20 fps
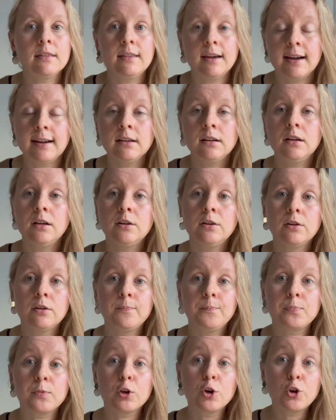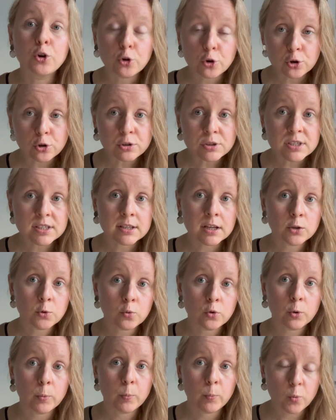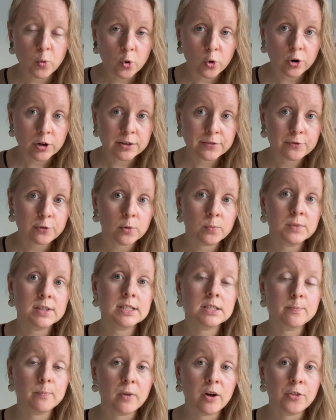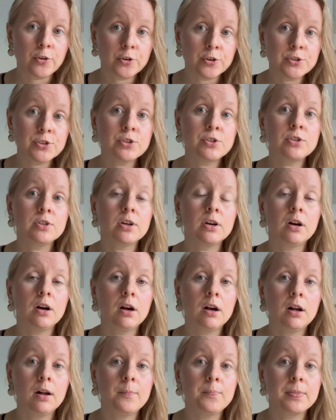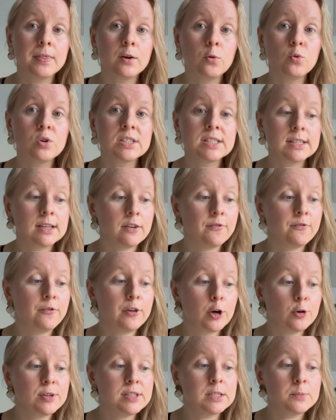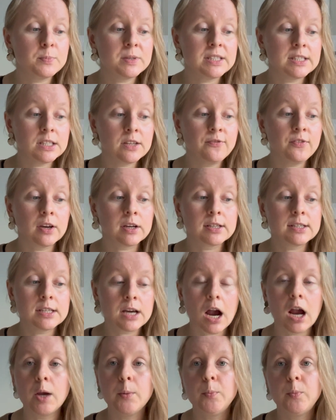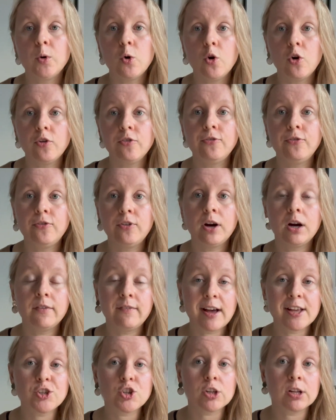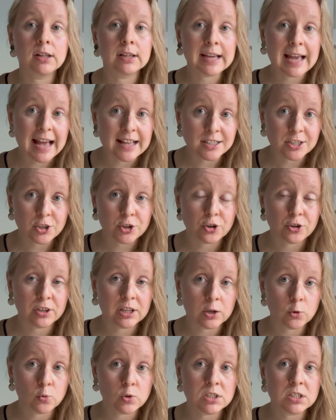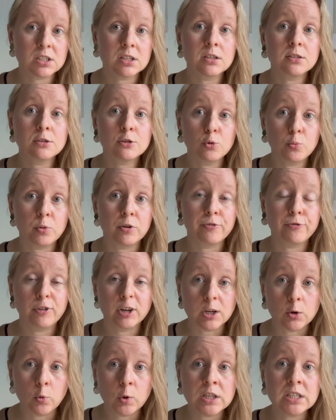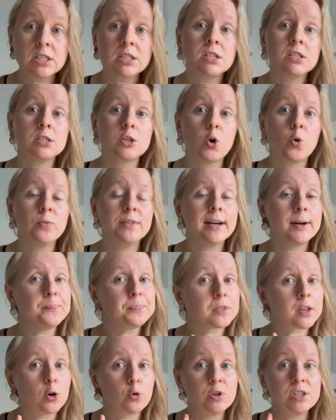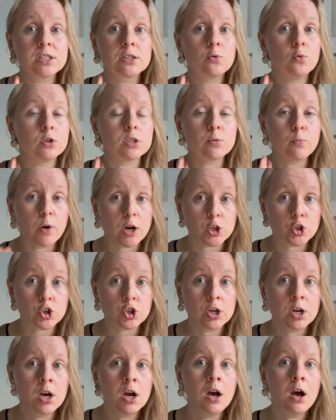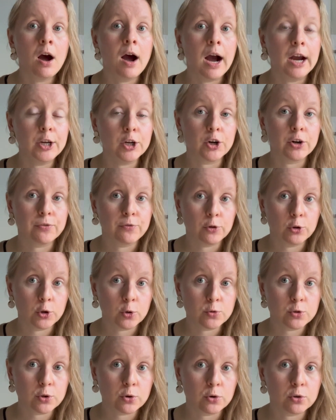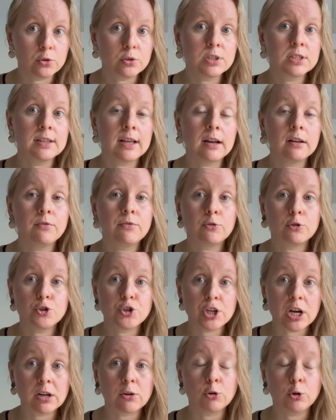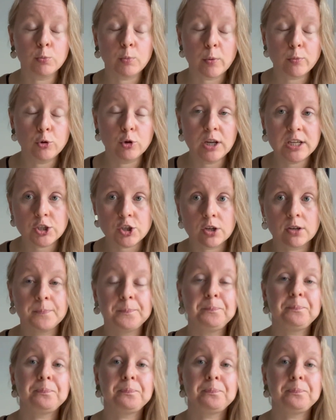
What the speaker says: then in girls that were born from these mothers, there was a very specific type of vaginal cancer that was super frequent, so the risk was much higher for those girls than for general population.